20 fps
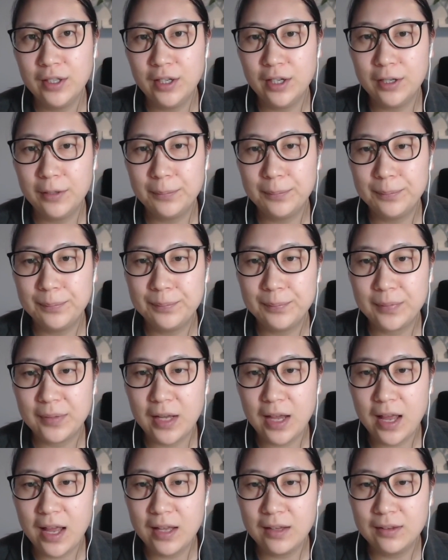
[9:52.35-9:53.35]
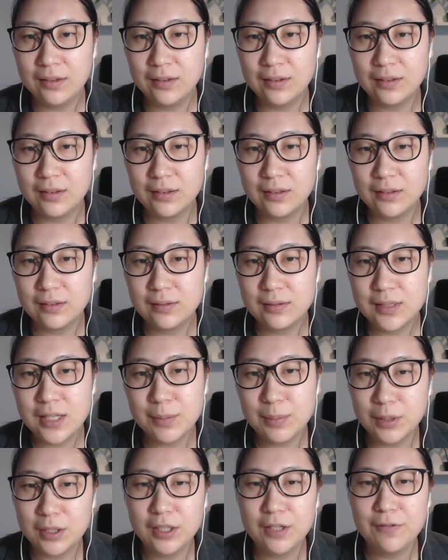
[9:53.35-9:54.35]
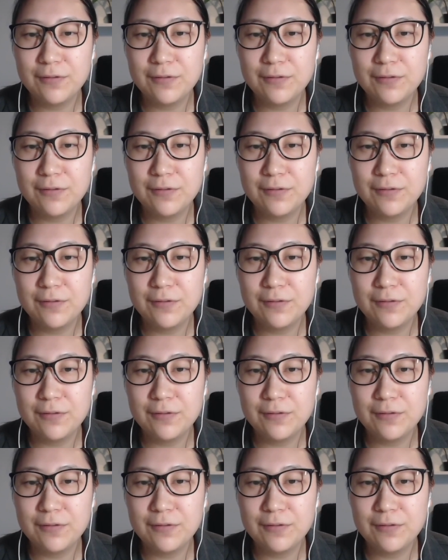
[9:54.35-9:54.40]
And typically